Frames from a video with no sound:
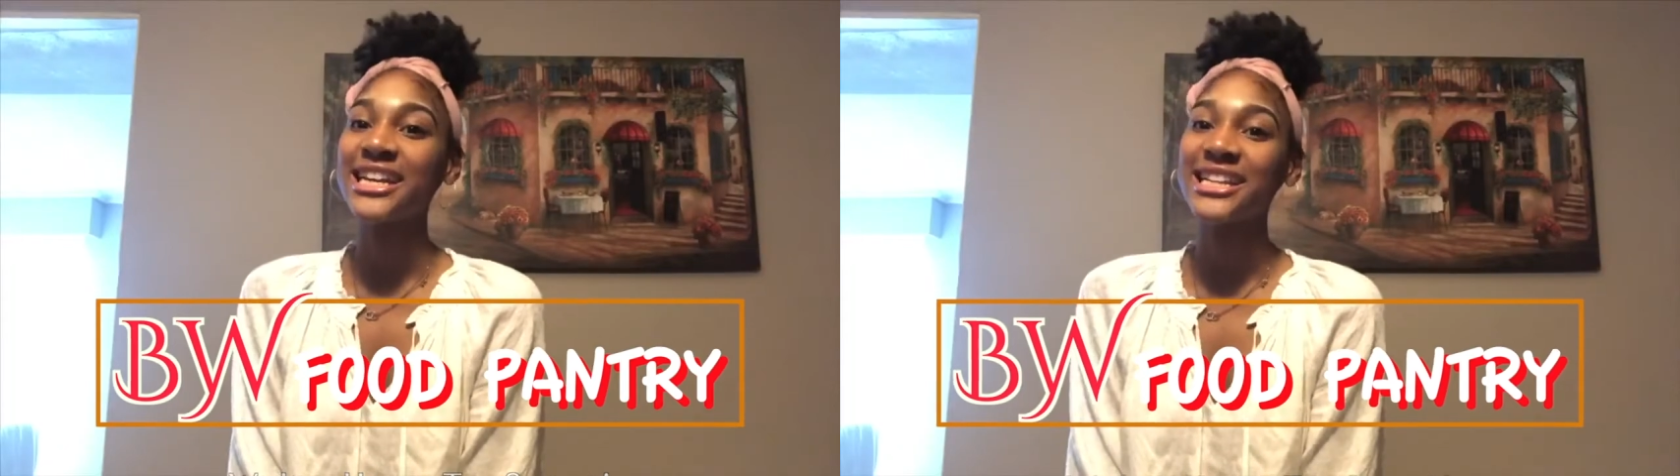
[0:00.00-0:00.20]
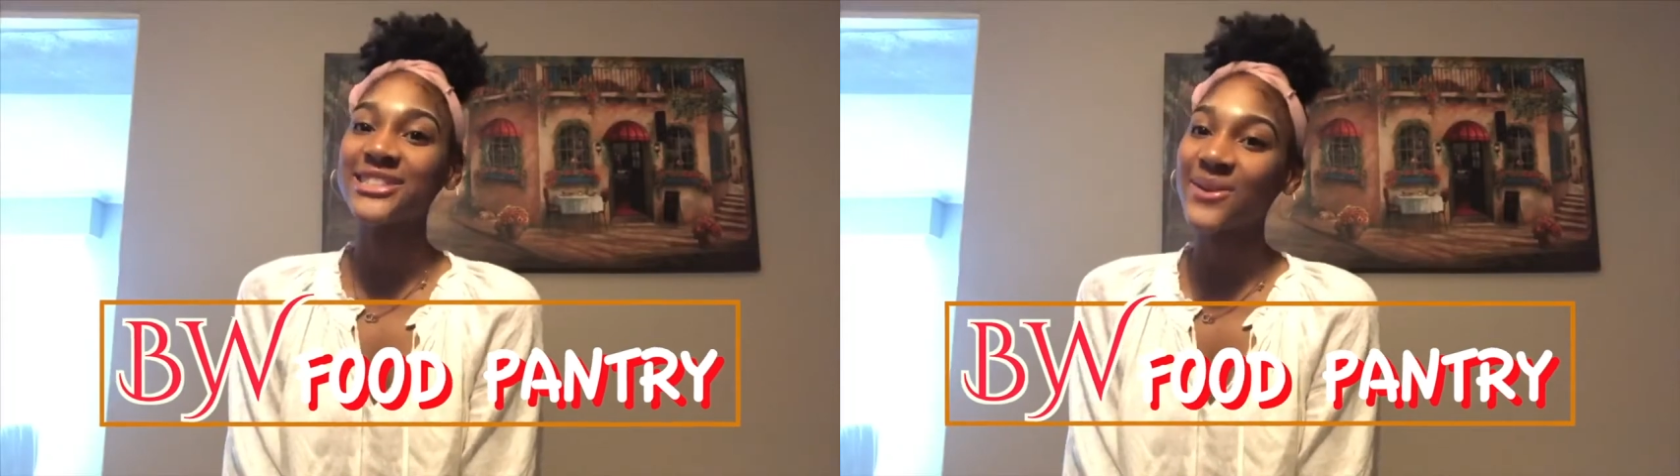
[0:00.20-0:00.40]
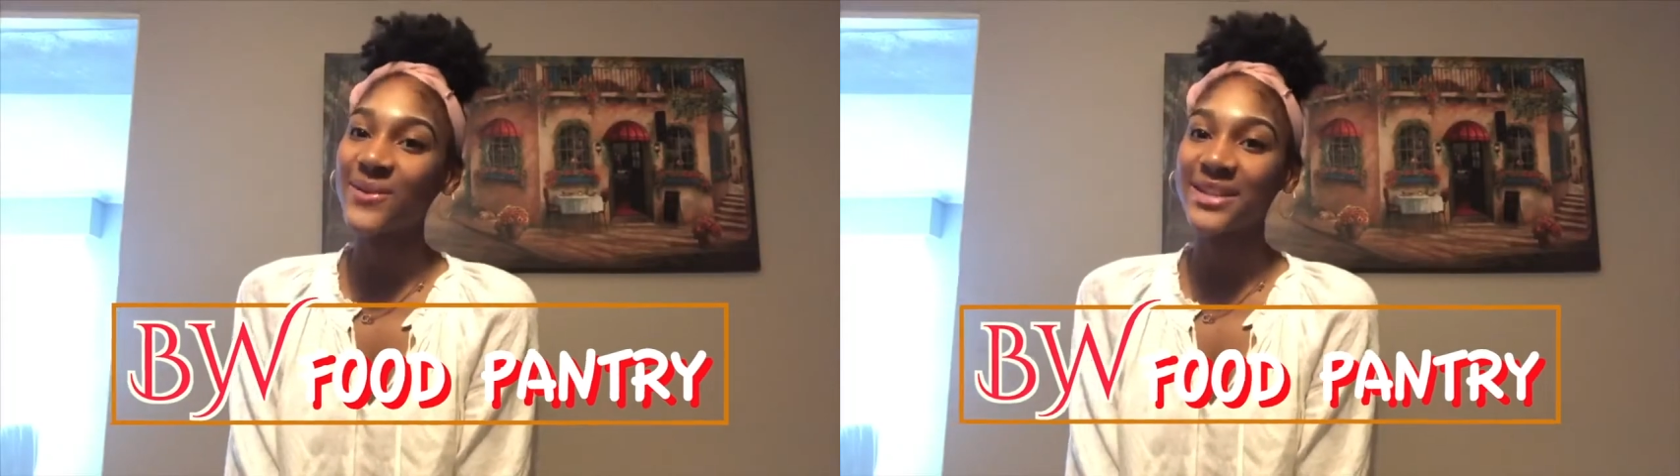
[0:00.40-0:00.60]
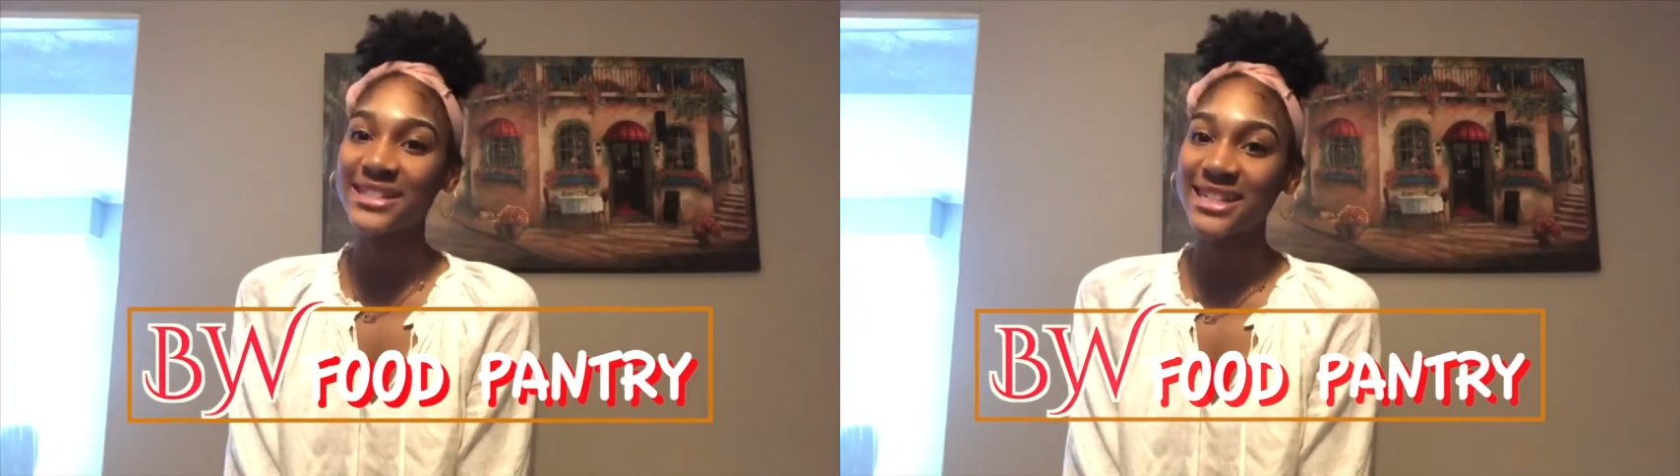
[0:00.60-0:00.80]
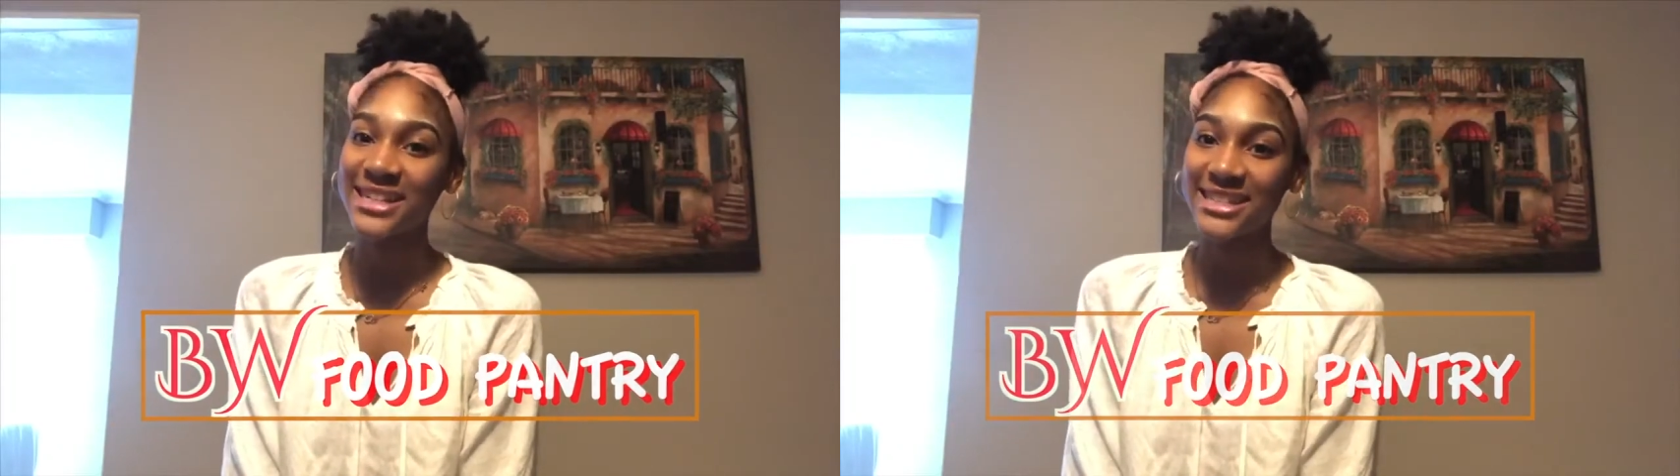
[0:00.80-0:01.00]
is
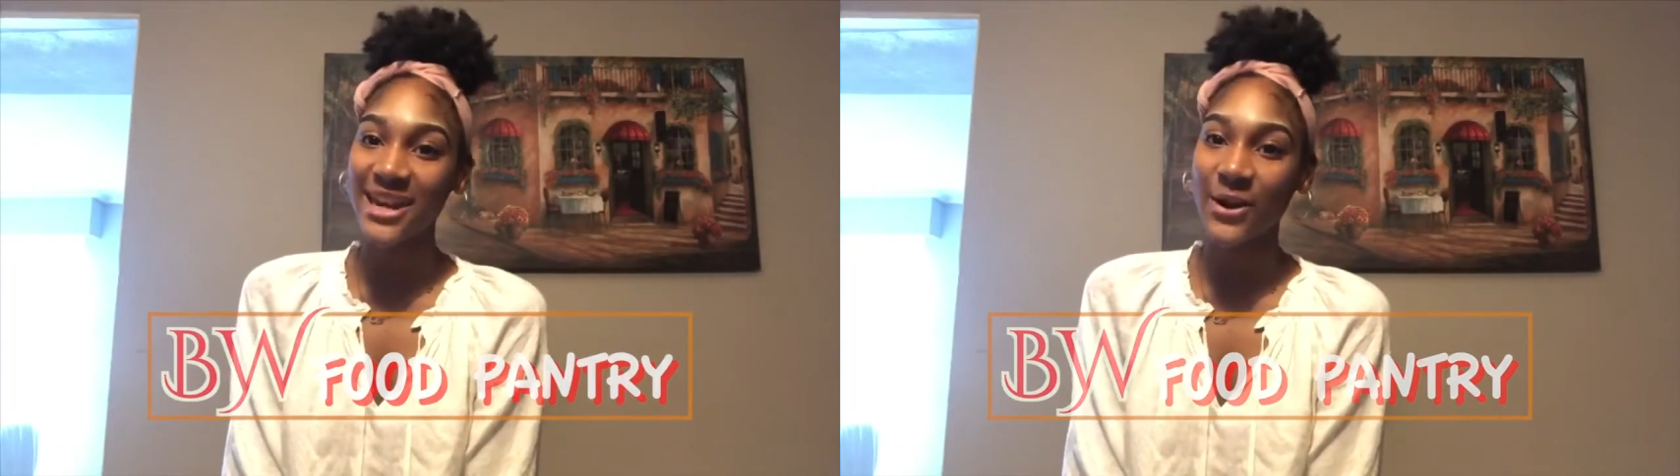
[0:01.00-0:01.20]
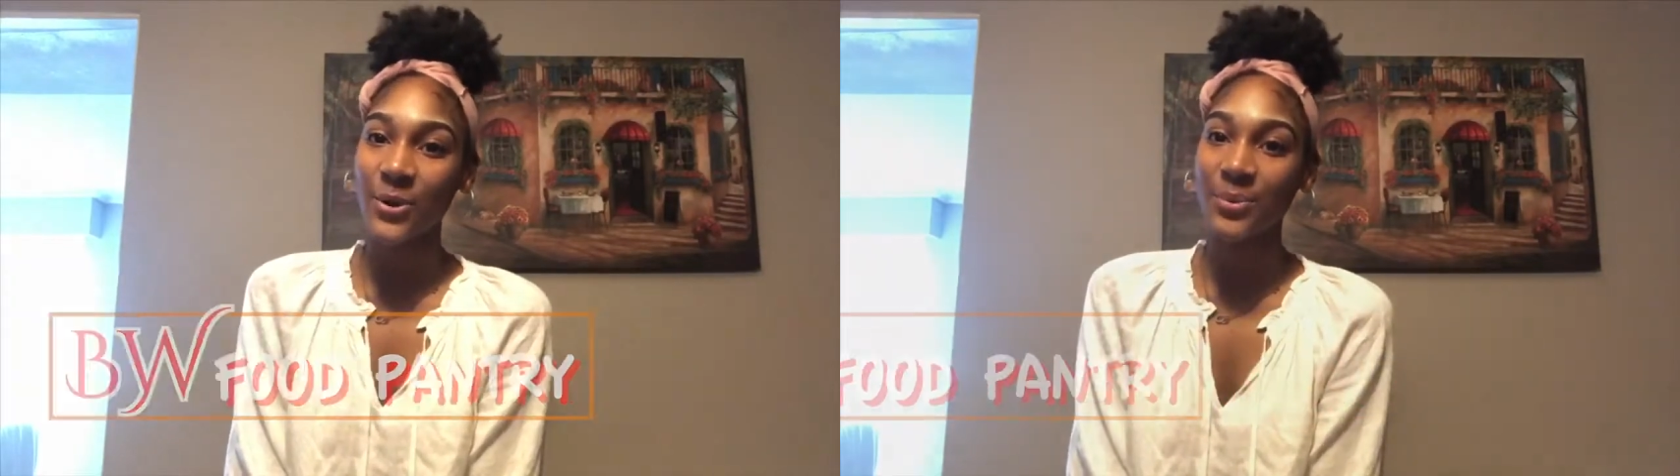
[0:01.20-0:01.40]
always here to help.